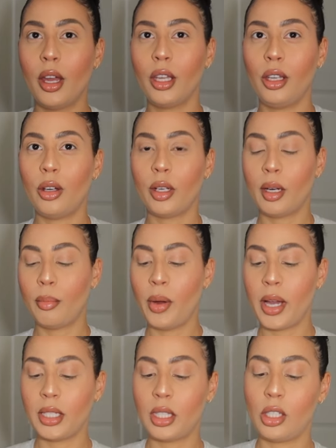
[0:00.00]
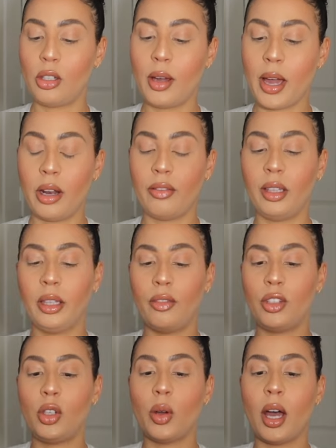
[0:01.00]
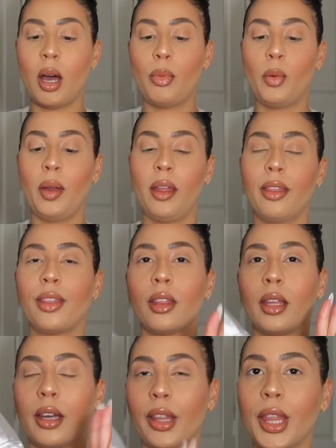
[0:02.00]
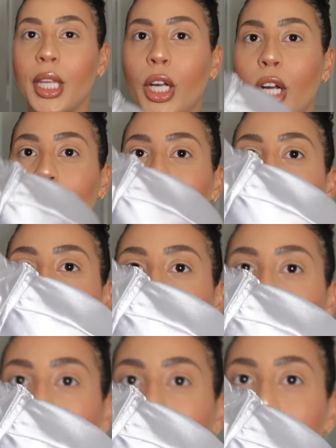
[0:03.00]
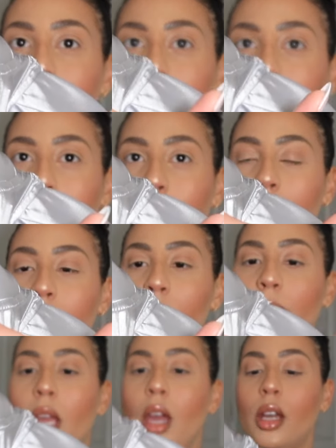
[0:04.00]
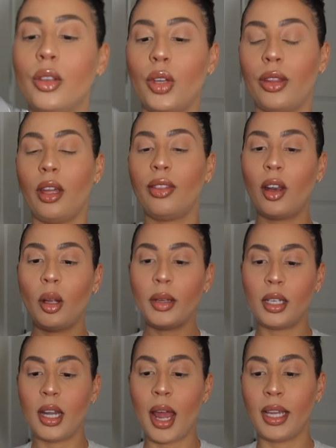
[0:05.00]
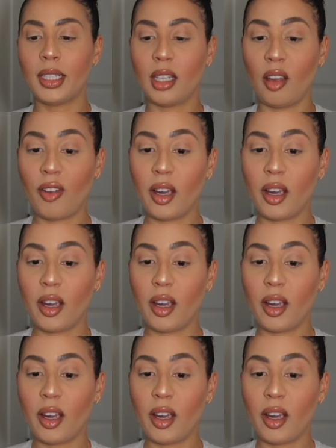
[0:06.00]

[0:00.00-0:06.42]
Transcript: you know, your bust to kind of lift you up with like a thicker seam detail. So I think that'll be nice if